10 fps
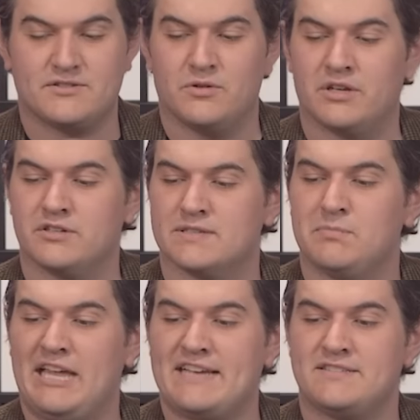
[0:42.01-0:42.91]
So they're
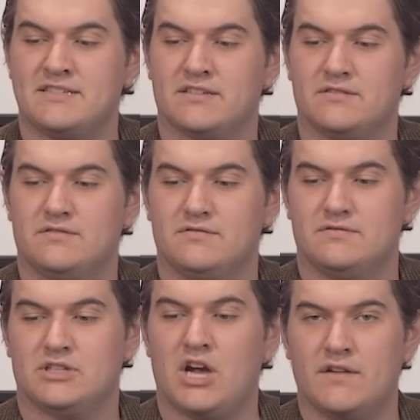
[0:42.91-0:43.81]
just plastic
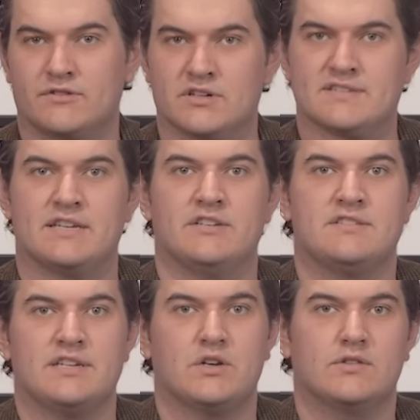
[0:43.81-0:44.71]
covers that you
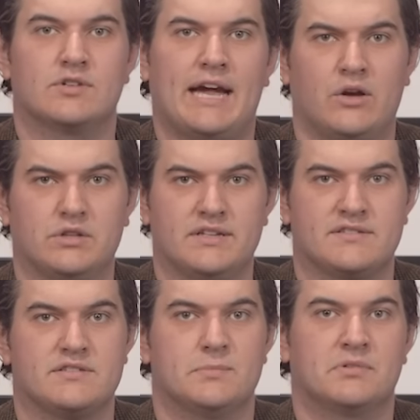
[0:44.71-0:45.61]
stick over
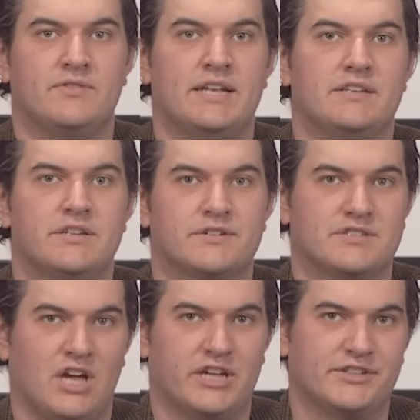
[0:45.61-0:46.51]
outlets to prevent your
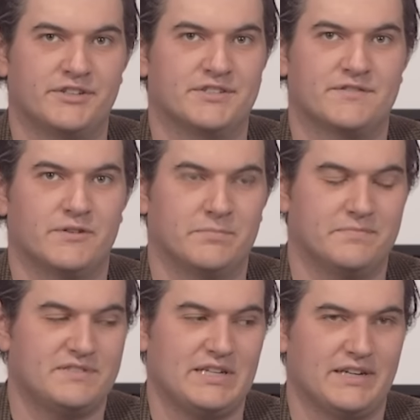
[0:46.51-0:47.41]
toddlers
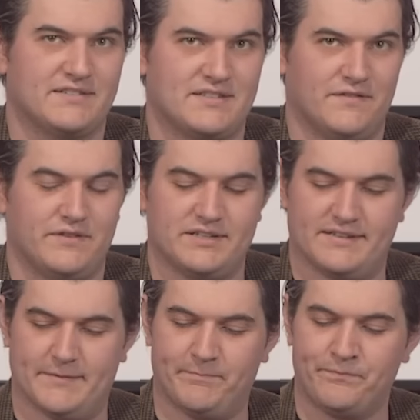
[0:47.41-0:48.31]
from sticking stuff into
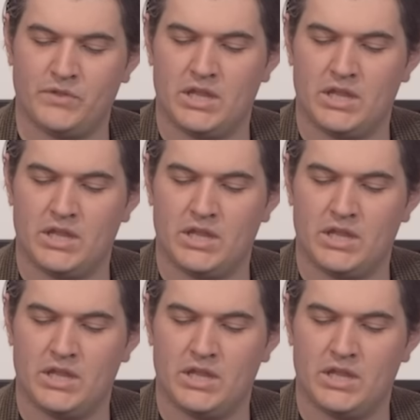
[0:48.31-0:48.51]
them.